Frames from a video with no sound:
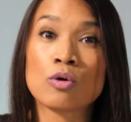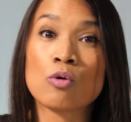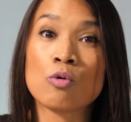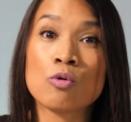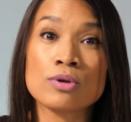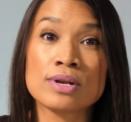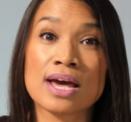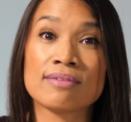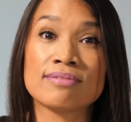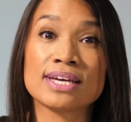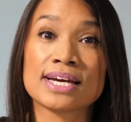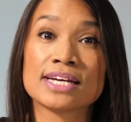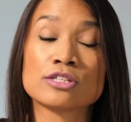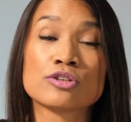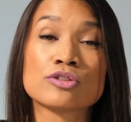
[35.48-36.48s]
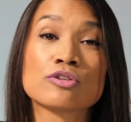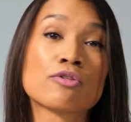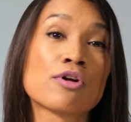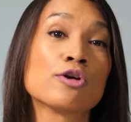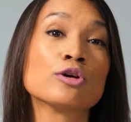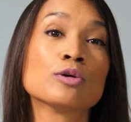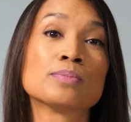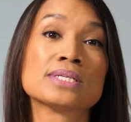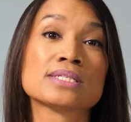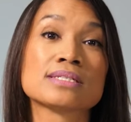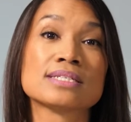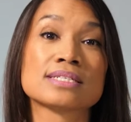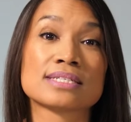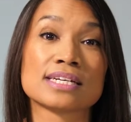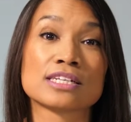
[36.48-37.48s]
or navigate to the Grow Your
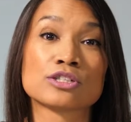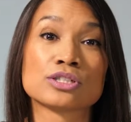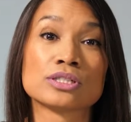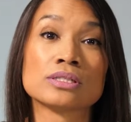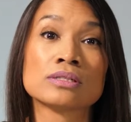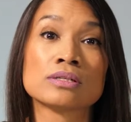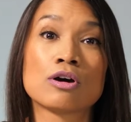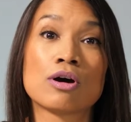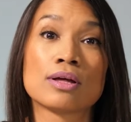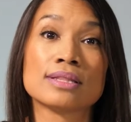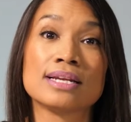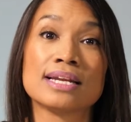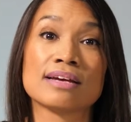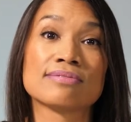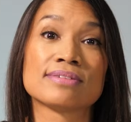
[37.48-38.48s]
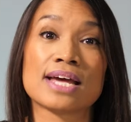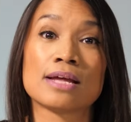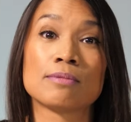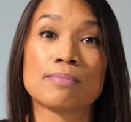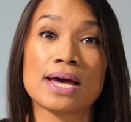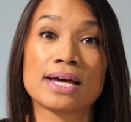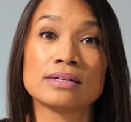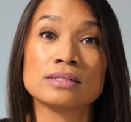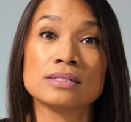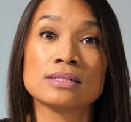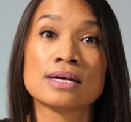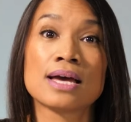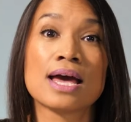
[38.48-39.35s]
Business section on the left-hand panel